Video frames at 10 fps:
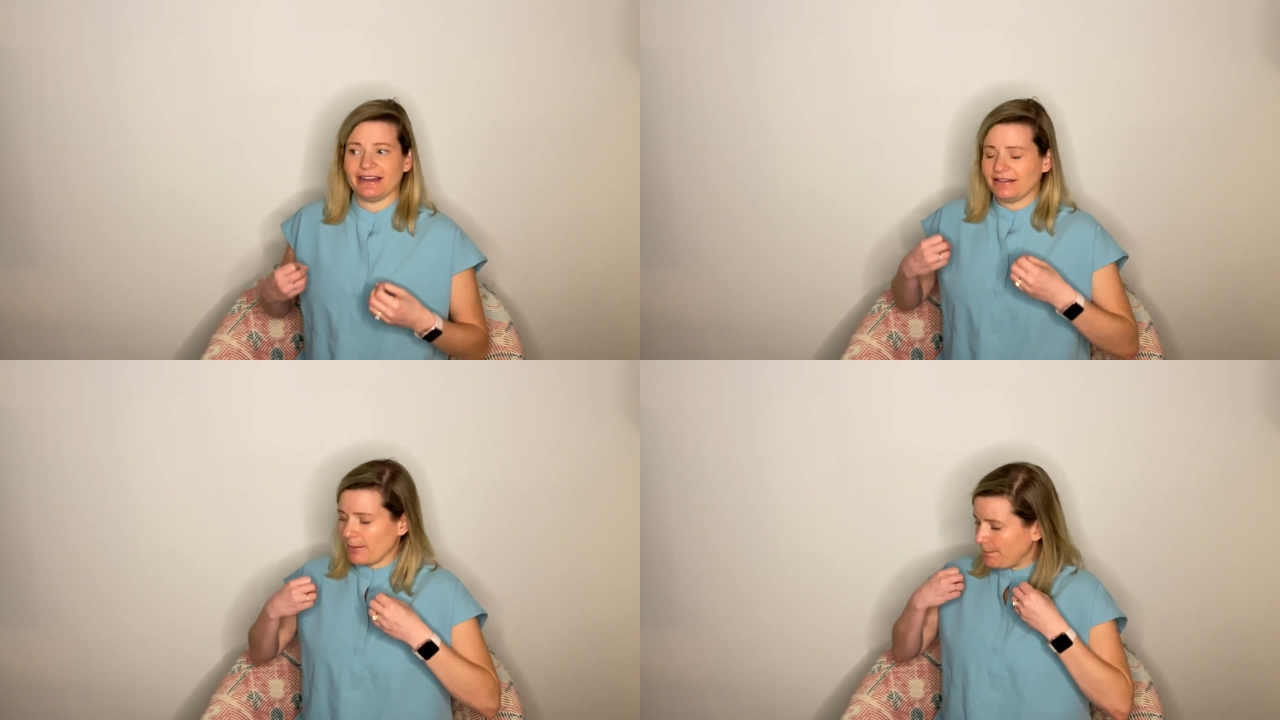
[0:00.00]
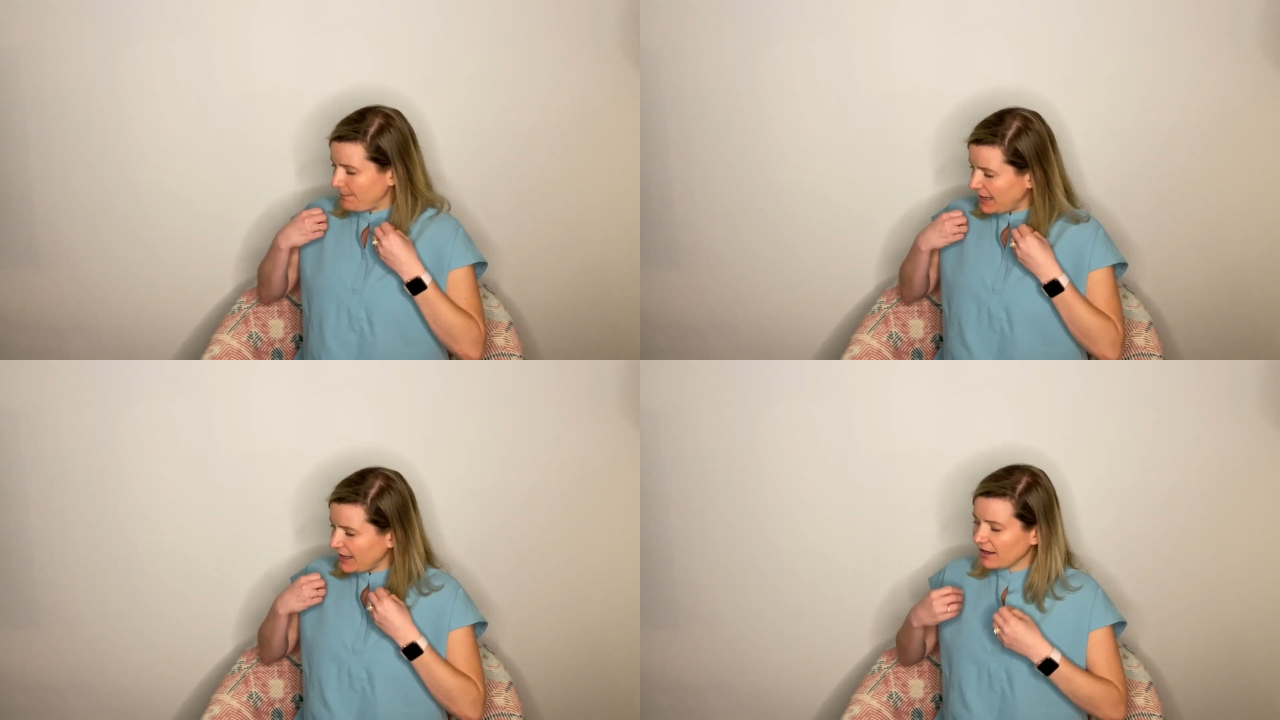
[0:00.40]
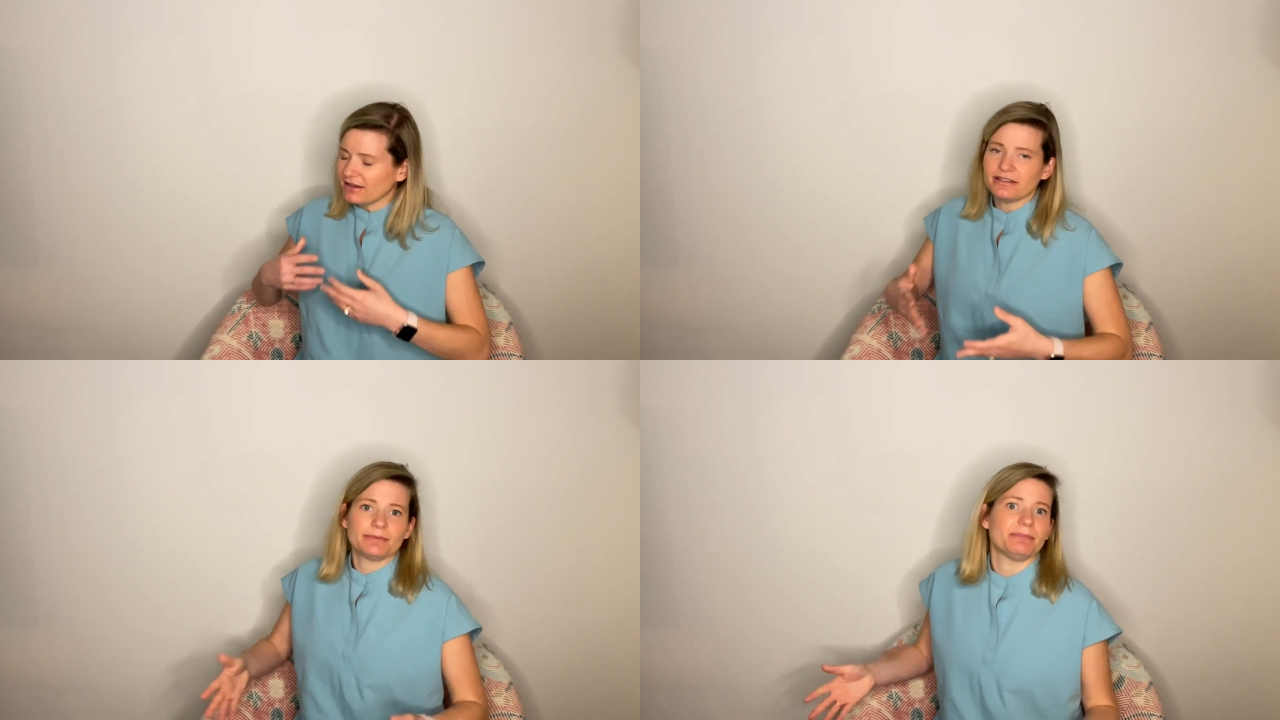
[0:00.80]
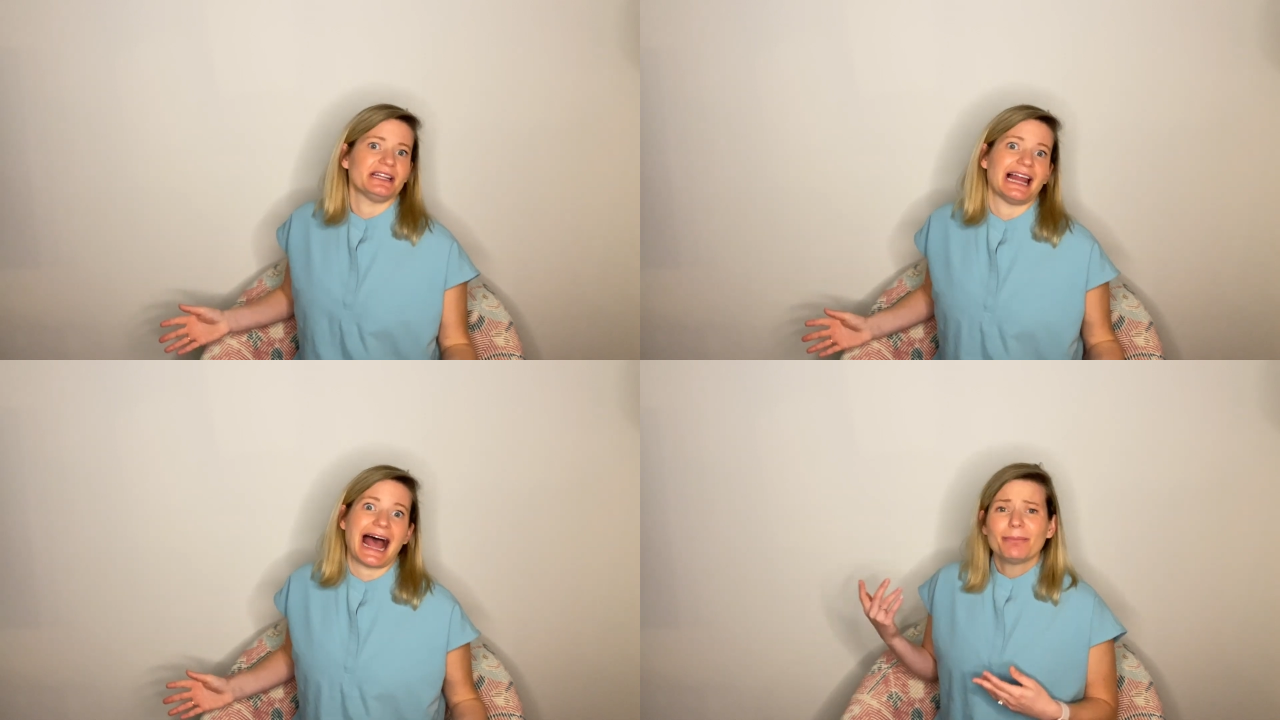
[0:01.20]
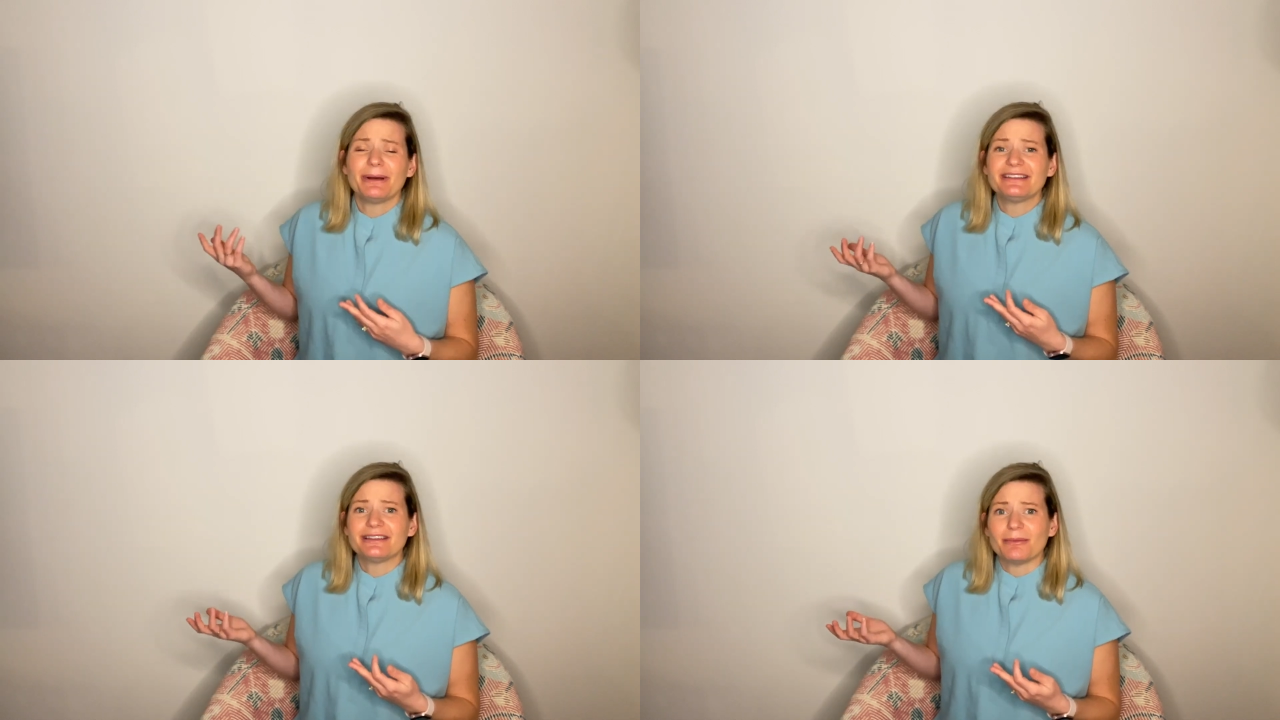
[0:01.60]
it's a big splash,
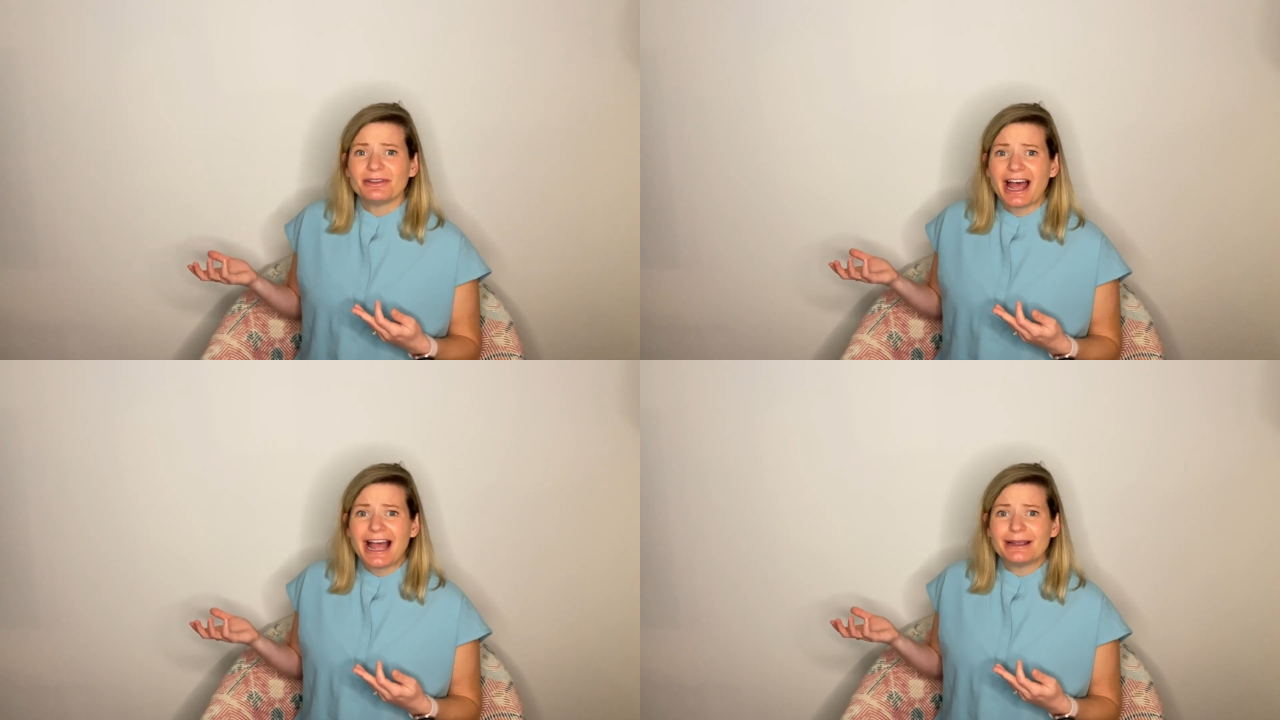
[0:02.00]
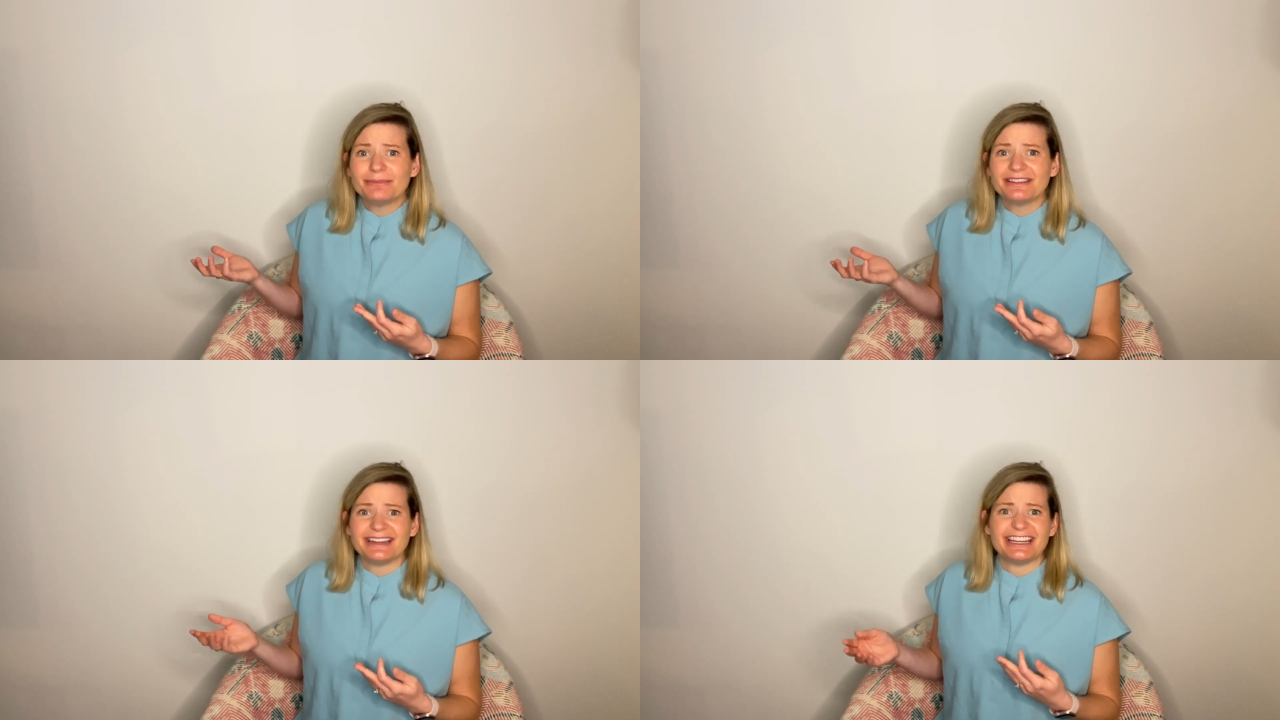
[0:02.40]
but sometimes